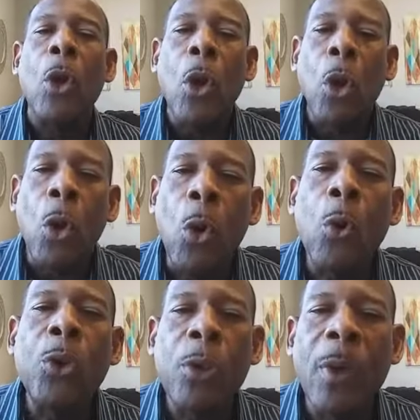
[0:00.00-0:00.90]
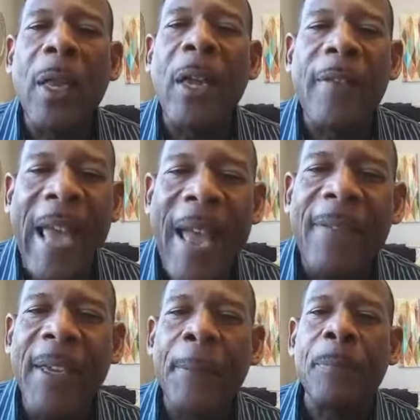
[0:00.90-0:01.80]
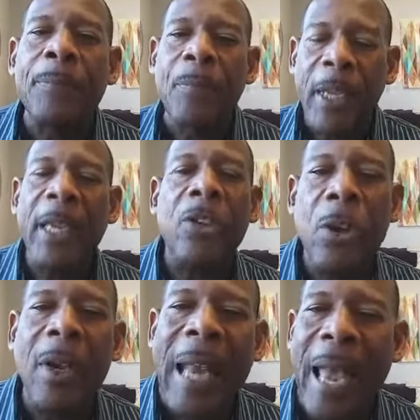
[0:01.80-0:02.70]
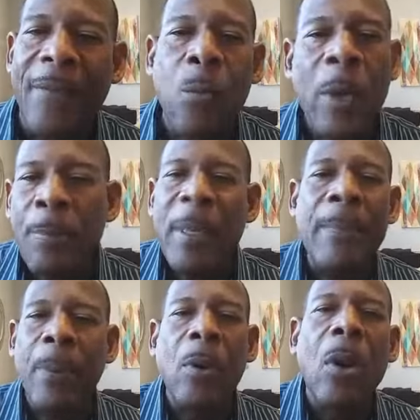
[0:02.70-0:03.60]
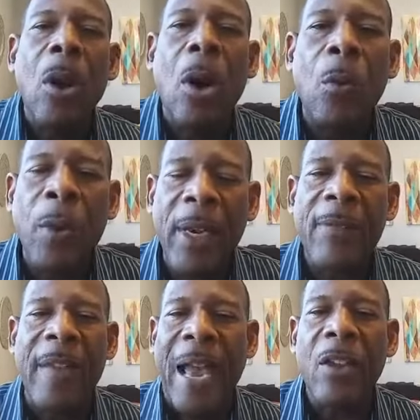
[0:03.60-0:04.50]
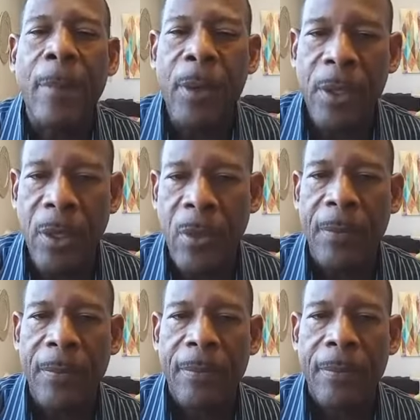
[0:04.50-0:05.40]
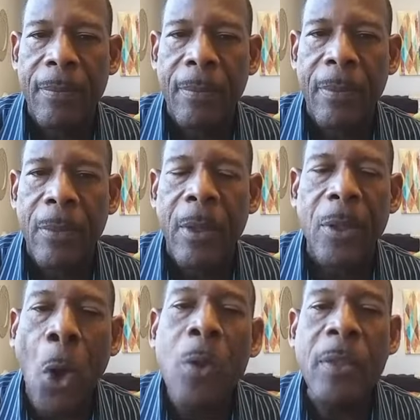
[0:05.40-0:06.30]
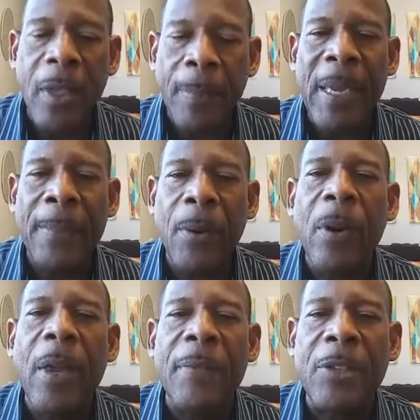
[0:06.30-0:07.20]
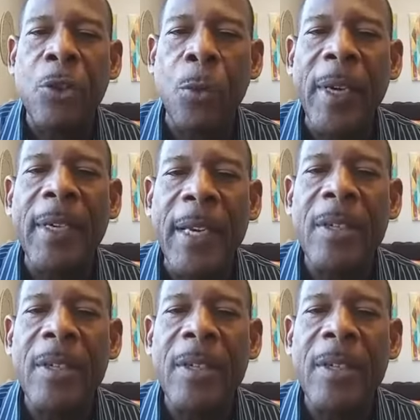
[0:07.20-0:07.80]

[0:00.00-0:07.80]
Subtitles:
Who do you love having in your life? What people are really valuable to you? Those are the people that you really need to